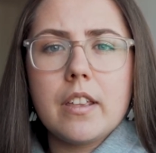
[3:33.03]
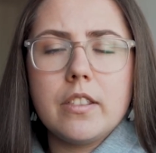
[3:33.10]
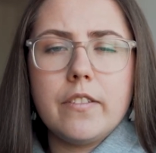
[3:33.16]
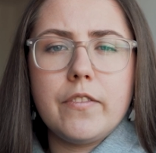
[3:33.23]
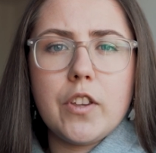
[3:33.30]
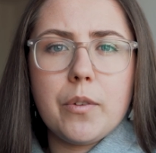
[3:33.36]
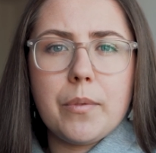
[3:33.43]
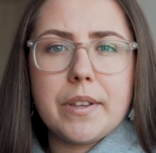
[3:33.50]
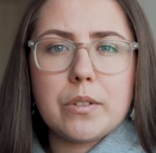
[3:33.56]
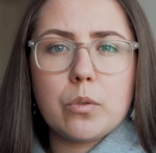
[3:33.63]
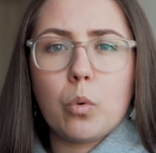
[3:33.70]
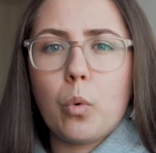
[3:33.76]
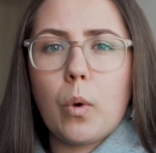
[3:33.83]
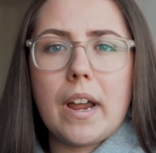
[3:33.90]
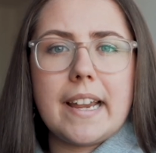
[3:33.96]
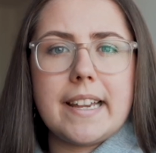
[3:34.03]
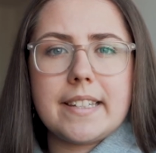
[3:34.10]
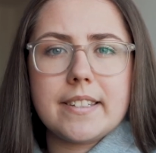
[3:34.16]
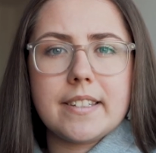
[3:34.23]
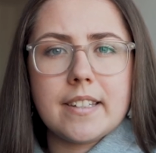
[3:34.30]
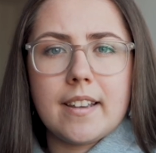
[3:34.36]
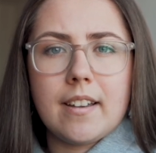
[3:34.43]
the view is
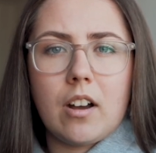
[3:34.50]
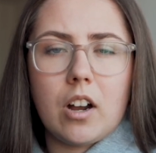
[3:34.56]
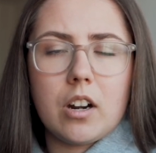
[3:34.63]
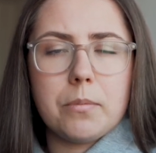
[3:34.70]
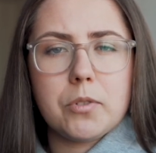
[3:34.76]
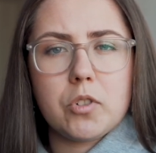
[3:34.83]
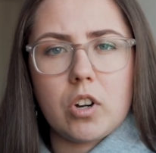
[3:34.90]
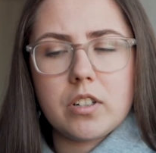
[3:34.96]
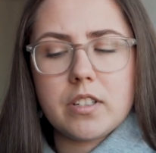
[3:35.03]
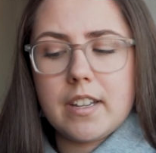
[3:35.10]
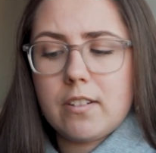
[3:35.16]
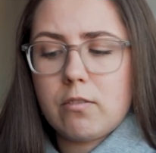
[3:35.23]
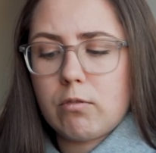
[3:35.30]
always unobstructed